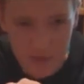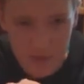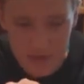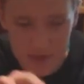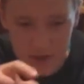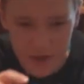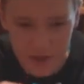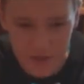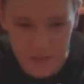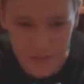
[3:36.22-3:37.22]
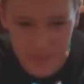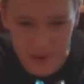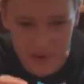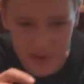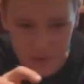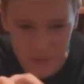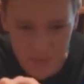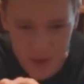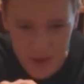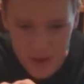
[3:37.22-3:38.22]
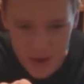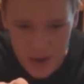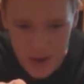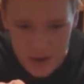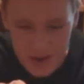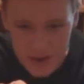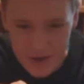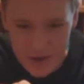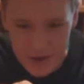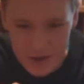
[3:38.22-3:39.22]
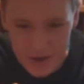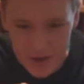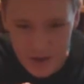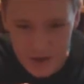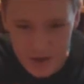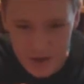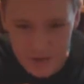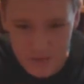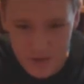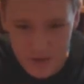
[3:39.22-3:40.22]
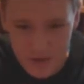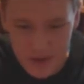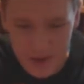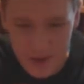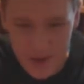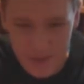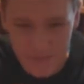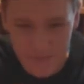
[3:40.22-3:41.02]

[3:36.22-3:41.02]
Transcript: which I'll be telling you about in a little bit, and then it kind of curves like that,